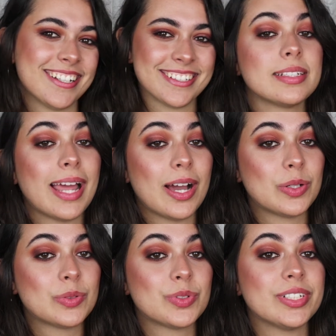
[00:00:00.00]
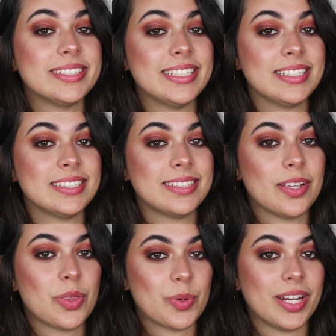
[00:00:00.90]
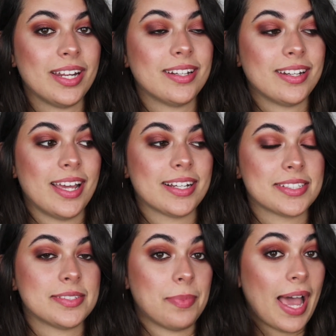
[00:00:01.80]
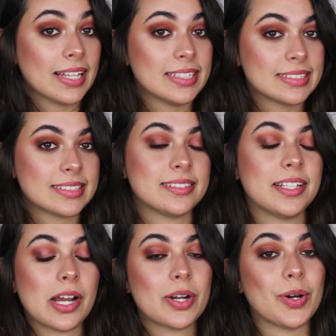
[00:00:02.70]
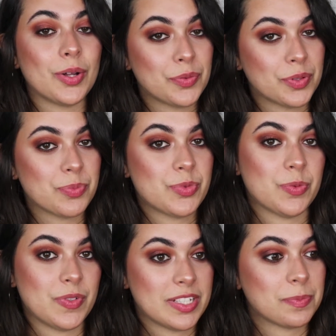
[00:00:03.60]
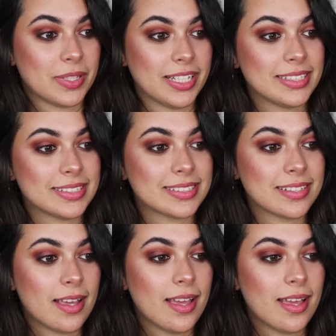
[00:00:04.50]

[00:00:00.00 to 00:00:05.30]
Now for these three next palettes, they are all from Juvia's Place,